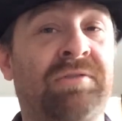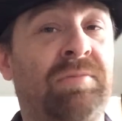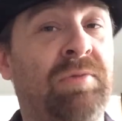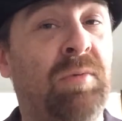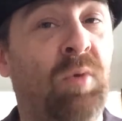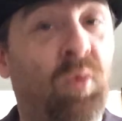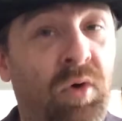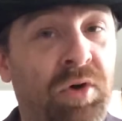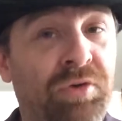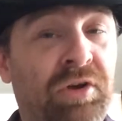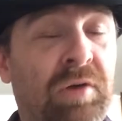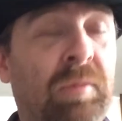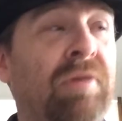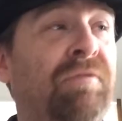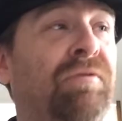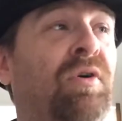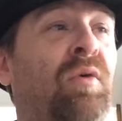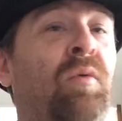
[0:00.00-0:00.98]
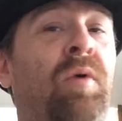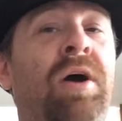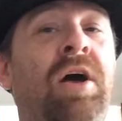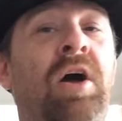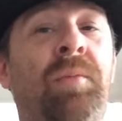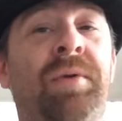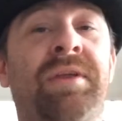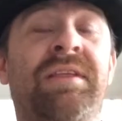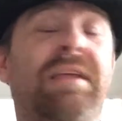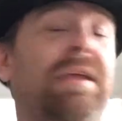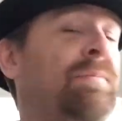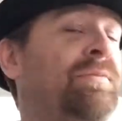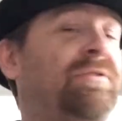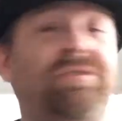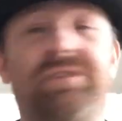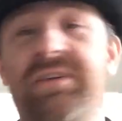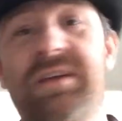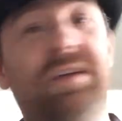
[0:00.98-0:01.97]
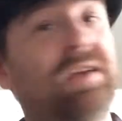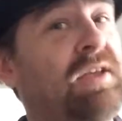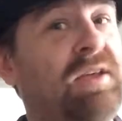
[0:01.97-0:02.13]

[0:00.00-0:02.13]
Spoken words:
Something I want to talk about for a while, but it keeps